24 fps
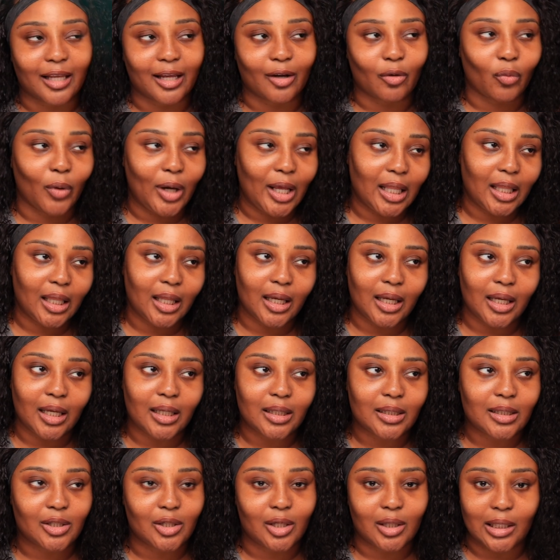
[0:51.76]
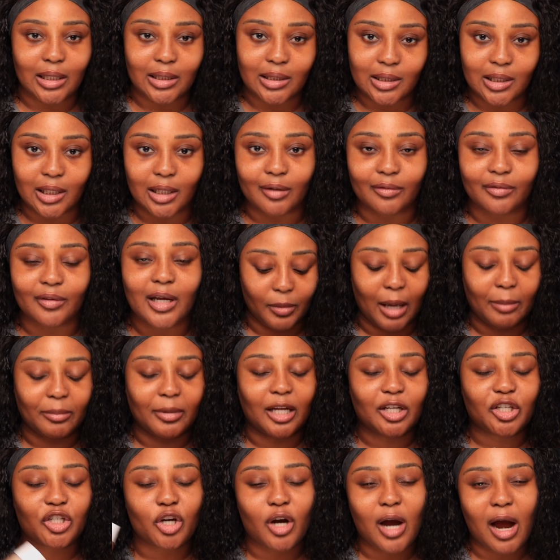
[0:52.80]
like weightless and all that stuff, I'm
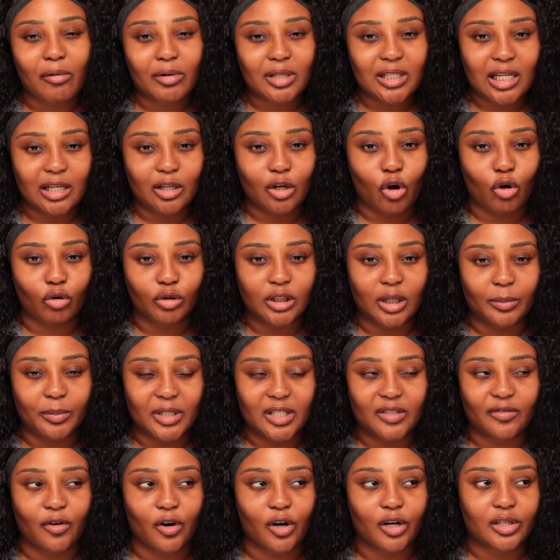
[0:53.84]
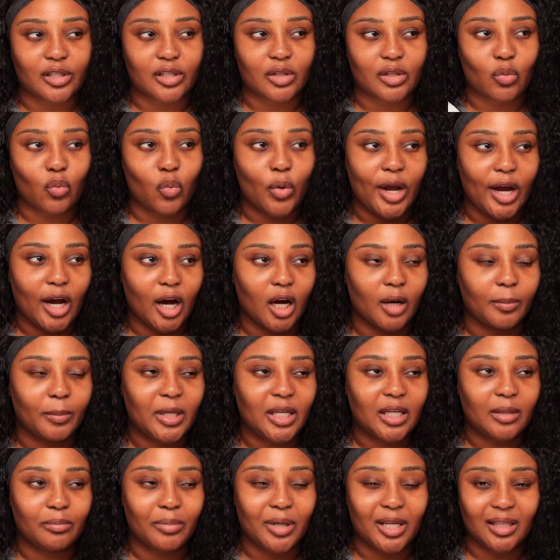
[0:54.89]
not sure how it's gonna hold up as far as the wear,
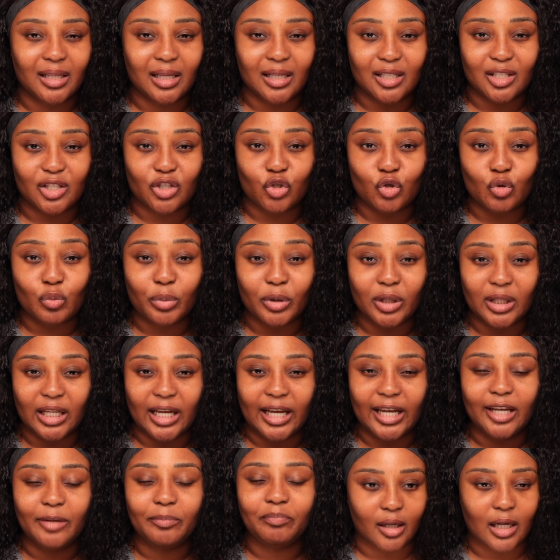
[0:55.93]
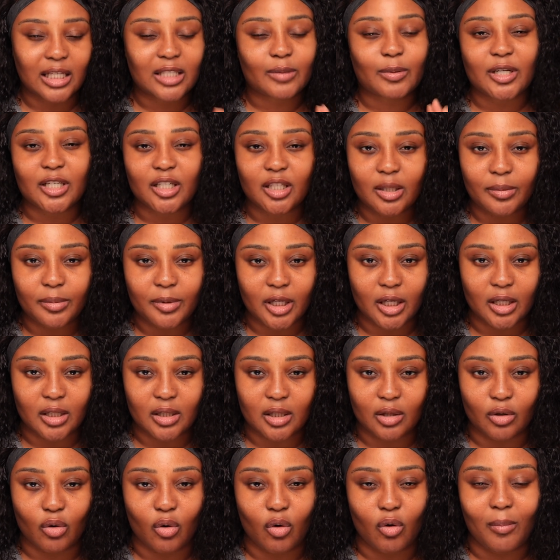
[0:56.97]
being that it's super light, especially because
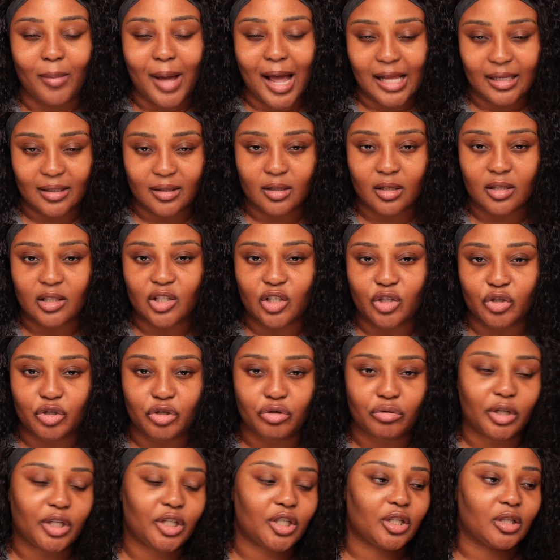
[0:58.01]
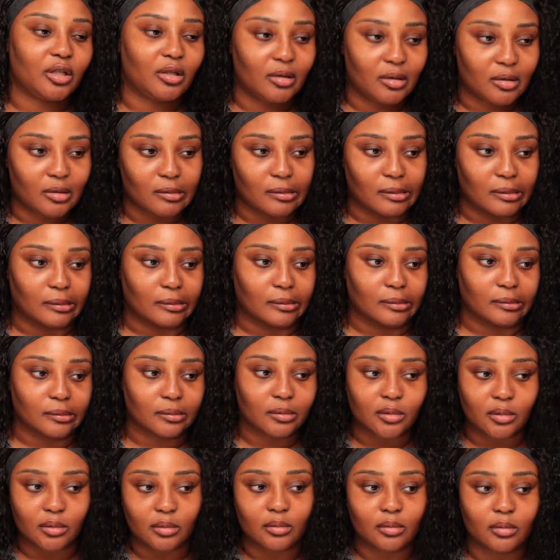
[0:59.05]
of the whole mask situation. So
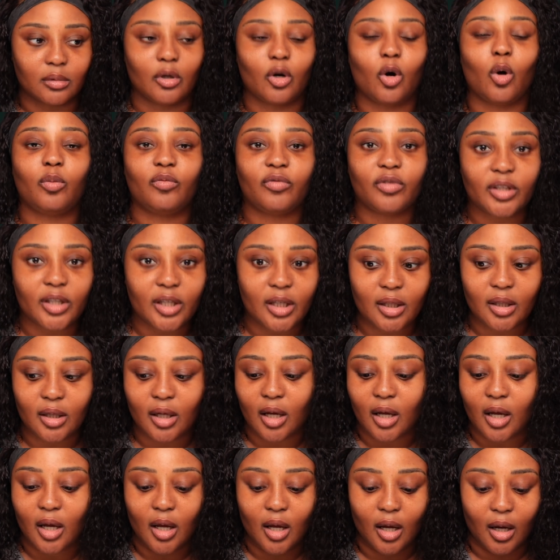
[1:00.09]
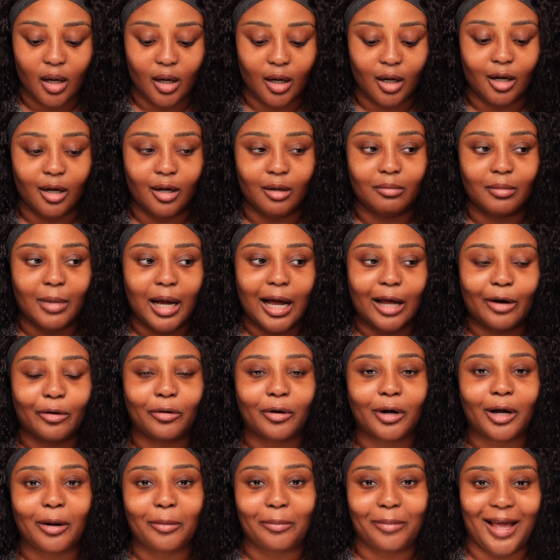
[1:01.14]
hopefully I
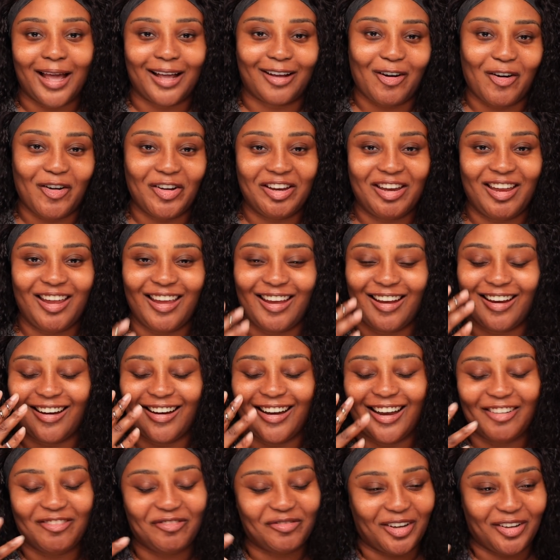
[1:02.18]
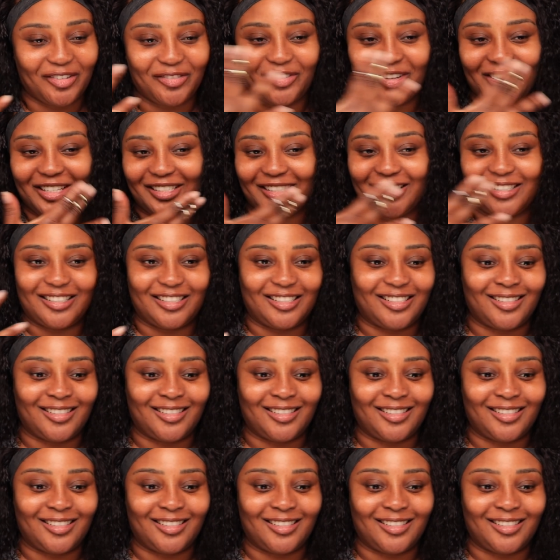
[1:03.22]
don't come back on here and my face is